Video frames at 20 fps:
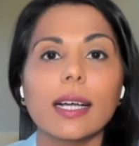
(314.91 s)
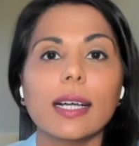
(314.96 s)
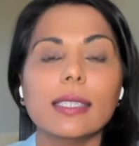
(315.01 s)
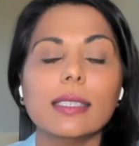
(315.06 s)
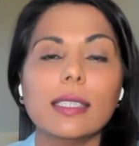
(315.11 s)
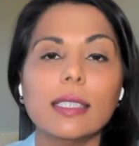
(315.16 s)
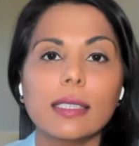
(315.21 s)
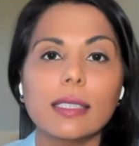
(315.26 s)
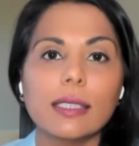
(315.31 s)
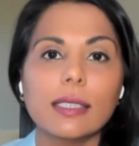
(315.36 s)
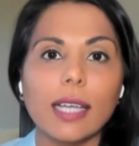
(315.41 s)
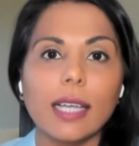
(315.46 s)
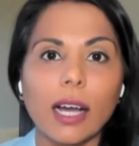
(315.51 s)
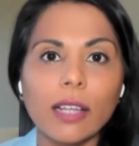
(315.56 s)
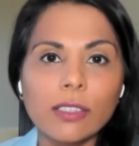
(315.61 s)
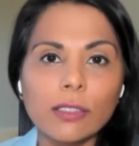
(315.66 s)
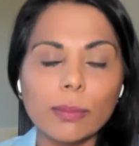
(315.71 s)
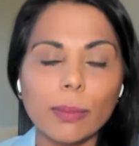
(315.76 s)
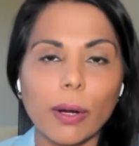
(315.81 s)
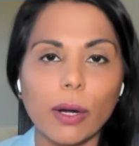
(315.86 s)
The the
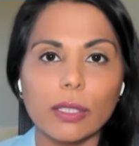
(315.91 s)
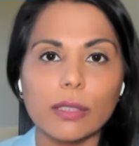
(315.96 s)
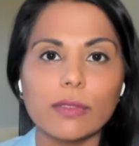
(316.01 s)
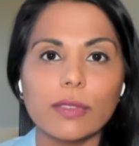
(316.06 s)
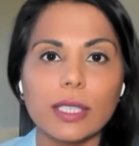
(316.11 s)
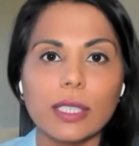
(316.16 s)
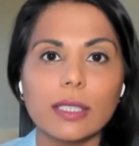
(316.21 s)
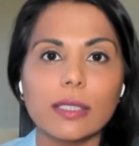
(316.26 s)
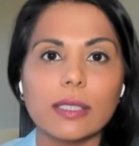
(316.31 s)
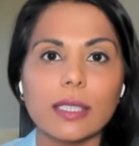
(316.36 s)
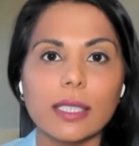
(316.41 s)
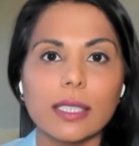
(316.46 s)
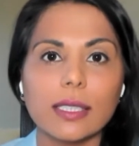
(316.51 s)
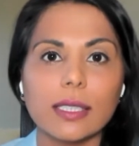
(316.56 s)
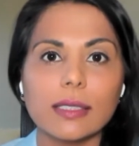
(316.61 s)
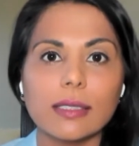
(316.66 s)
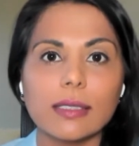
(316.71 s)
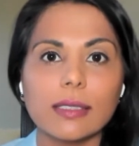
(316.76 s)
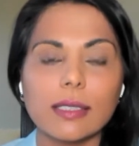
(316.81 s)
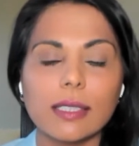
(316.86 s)
other part of this
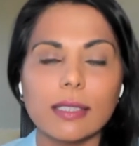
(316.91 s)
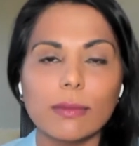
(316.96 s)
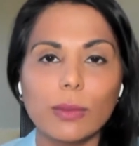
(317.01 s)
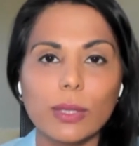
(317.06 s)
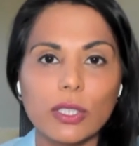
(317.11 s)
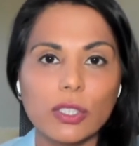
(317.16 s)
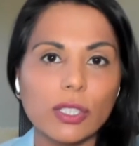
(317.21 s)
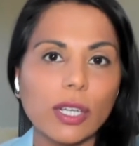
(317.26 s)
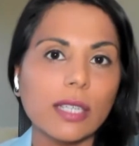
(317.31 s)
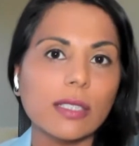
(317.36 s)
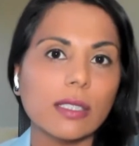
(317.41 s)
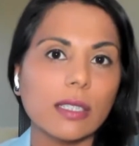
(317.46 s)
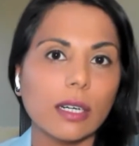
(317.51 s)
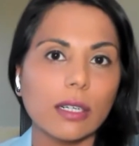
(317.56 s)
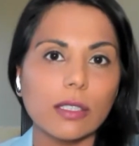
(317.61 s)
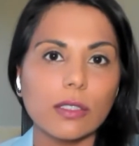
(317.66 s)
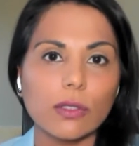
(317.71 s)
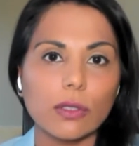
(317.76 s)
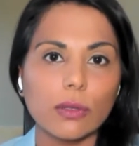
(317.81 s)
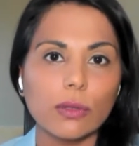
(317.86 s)
is we just
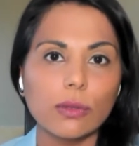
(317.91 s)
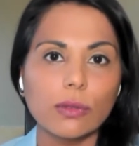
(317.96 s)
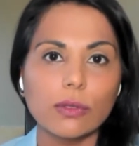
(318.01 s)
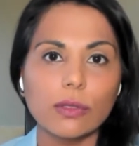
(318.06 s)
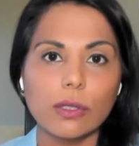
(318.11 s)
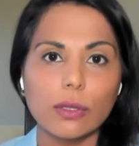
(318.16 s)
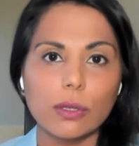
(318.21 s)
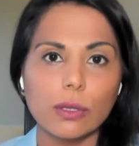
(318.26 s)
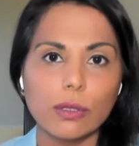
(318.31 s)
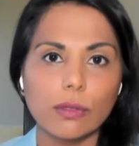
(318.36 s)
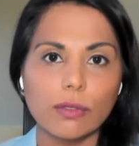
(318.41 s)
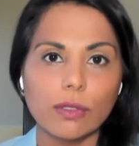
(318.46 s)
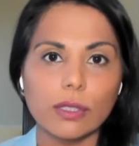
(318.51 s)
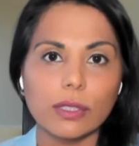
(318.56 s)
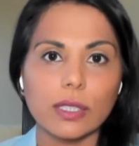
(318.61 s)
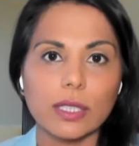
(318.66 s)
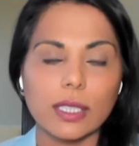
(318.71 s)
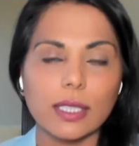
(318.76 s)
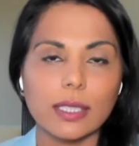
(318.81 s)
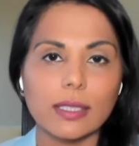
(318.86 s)
started schools and
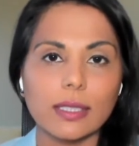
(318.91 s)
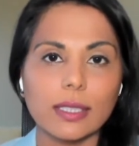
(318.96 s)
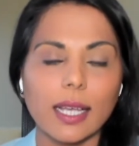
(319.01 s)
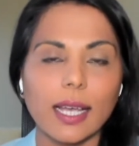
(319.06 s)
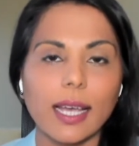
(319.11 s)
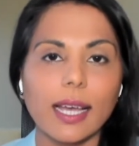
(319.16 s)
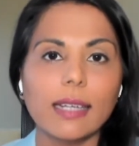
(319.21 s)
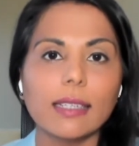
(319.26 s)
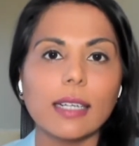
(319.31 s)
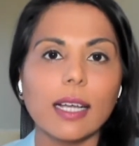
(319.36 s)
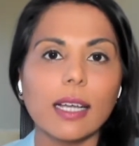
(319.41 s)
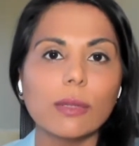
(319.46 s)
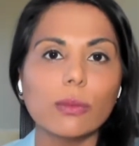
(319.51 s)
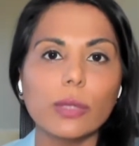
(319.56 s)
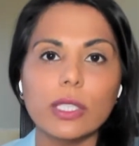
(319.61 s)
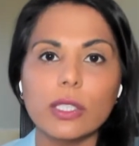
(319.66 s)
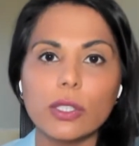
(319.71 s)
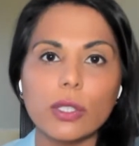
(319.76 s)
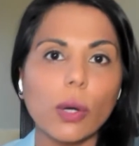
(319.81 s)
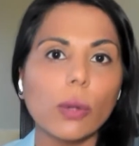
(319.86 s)
universities, and
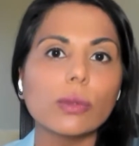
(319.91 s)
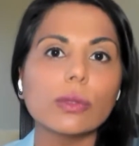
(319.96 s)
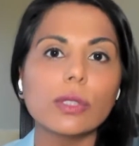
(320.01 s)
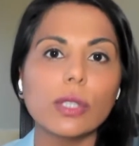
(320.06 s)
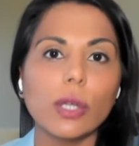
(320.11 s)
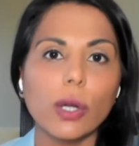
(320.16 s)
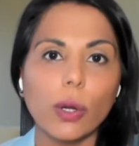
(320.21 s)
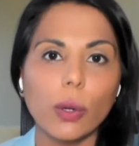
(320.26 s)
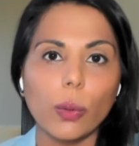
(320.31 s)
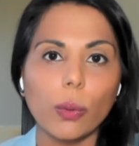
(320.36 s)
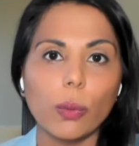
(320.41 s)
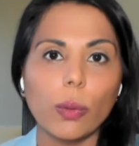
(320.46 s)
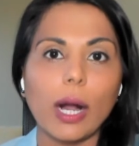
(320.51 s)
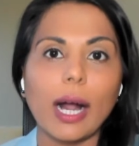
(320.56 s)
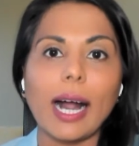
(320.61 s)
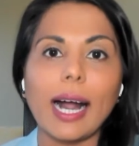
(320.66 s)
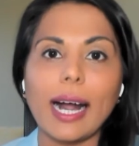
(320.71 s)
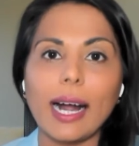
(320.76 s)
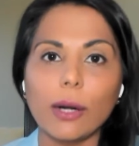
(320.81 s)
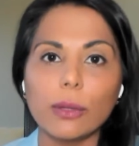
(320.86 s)
and we don't know
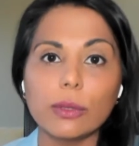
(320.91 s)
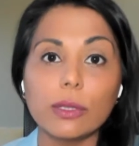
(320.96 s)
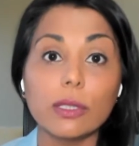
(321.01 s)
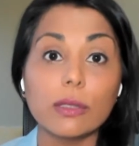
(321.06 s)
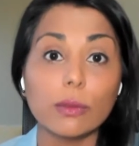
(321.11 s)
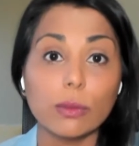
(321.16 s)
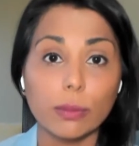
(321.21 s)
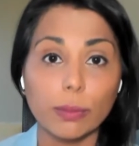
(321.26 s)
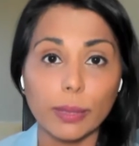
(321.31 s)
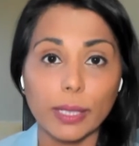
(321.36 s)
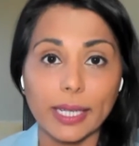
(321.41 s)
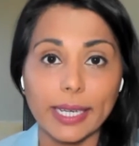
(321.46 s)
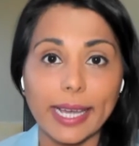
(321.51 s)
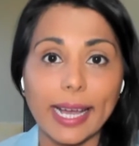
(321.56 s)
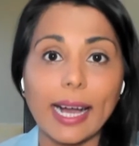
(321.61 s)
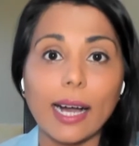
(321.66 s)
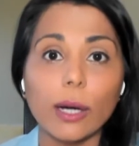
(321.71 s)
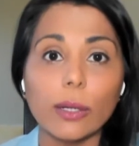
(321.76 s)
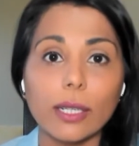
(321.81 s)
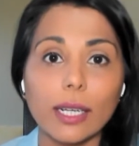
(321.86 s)
how this will play
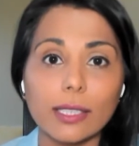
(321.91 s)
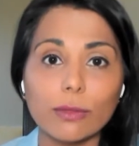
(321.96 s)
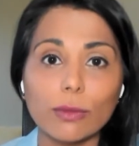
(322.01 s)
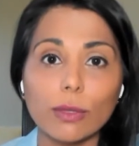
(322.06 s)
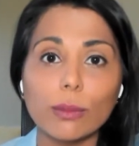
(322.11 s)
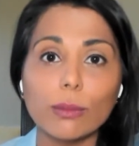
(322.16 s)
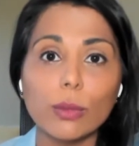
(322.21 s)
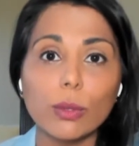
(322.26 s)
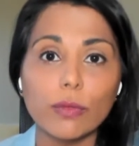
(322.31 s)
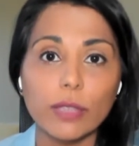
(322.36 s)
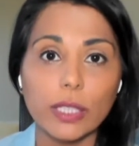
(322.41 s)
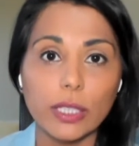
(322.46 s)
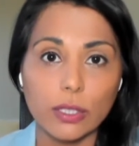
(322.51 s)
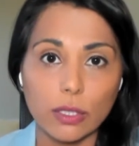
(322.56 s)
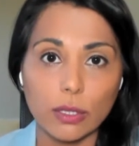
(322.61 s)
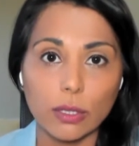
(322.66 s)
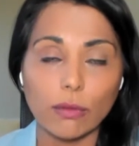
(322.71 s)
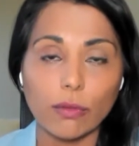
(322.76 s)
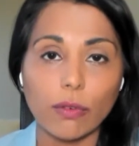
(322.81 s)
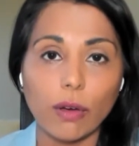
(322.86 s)
out as we move
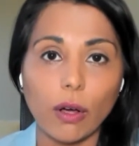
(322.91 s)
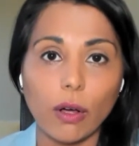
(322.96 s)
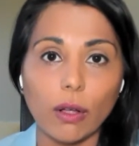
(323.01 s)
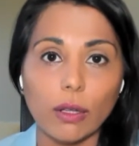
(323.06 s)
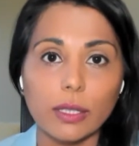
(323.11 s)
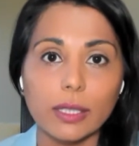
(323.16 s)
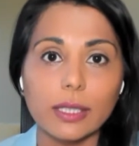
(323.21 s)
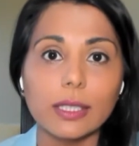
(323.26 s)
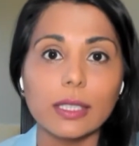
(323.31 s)
into the fall.